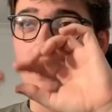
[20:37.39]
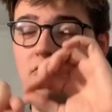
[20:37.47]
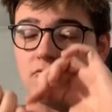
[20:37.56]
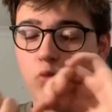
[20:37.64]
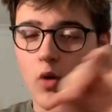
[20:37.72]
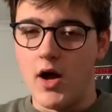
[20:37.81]

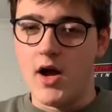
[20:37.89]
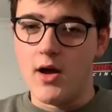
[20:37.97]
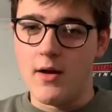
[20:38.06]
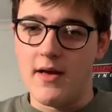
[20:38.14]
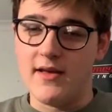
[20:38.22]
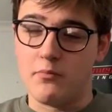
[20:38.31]

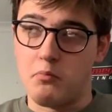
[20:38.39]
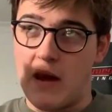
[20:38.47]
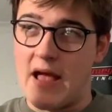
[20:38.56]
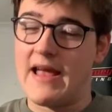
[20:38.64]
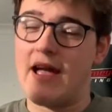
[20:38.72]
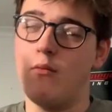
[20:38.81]
It's
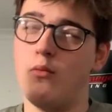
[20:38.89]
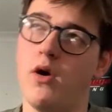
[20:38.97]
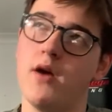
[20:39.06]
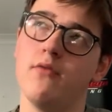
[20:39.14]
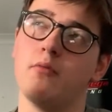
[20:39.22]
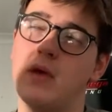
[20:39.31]
black and
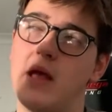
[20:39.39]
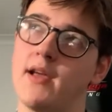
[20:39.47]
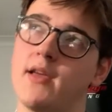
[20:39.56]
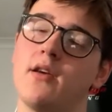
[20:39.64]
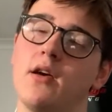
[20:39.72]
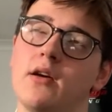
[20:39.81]
white with
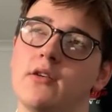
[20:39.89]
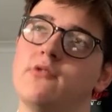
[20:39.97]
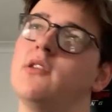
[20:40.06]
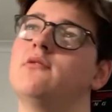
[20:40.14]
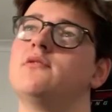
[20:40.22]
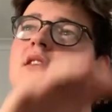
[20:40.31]
black
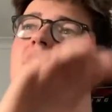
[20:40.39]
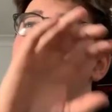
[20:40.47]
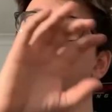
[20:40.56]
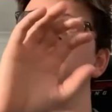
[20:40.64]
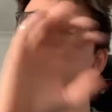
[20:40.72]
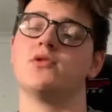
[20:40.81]
grills,
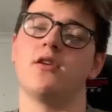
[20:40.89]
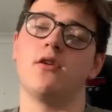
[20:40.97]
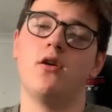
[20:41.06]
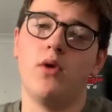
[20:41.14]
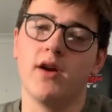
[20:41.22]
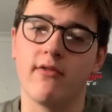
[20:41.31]
and he's also
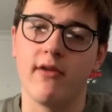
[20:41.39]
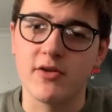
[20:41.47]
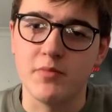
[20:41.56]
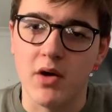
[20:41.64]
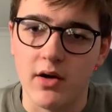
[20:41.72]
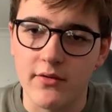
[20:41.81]
got white crash
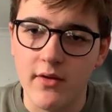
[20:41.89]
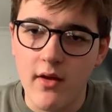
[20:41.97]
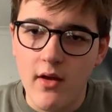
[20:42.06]
bars.